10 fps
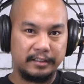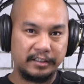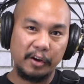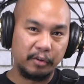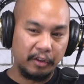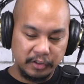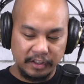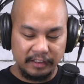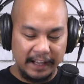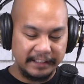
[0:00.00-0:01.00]
So those are
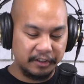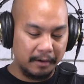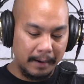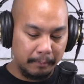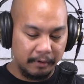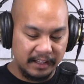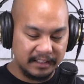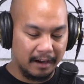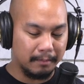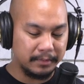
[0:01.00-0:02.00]
the dates to remember. This
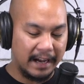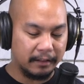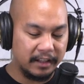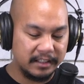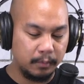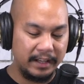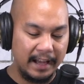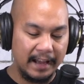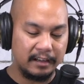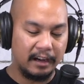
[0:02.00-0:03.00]
comes out this
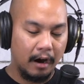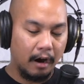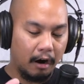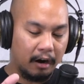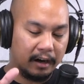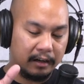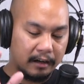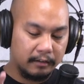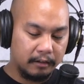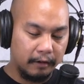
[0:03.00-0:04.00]
weekend on
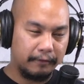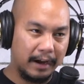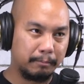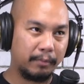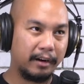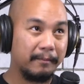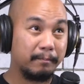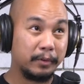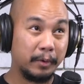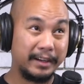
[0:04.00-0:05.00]
November
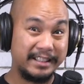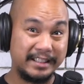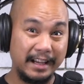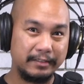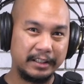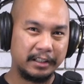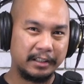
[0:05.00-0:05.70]
27 to